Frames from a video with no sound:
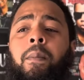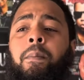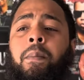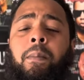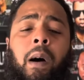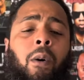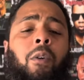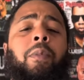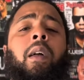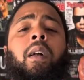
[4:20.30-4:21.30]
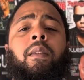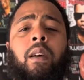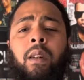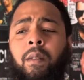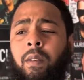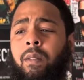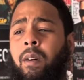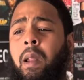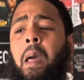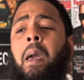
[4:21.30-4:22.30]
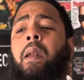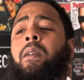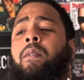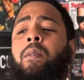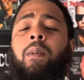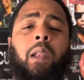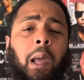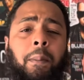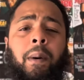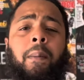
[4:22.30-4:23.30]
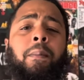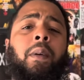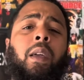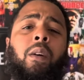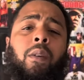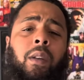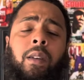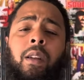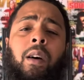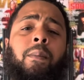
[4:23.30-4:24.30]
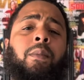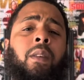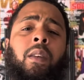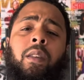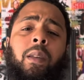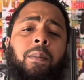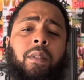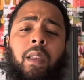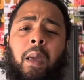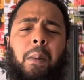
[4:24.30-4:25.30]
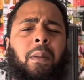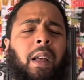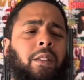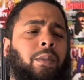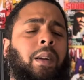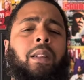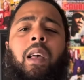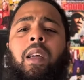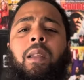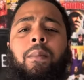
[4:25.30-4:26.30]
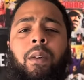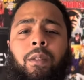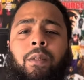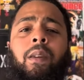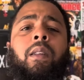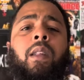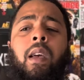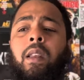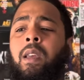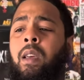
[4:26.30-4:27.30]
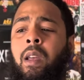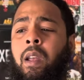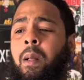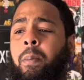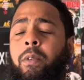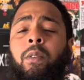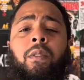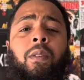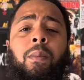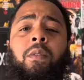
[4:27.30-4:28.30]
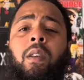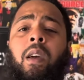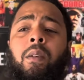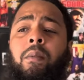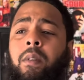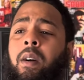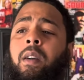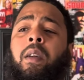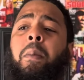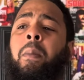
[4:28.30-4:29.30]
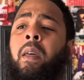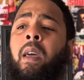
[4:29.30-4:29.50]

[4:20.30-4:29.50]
But my whole thing is, I never saw that energy with, like, Bun B or none of them, you know what I'm saying? Even, like, Trick Daddy, bro. Trick Daddy, YouTube channel, cooking,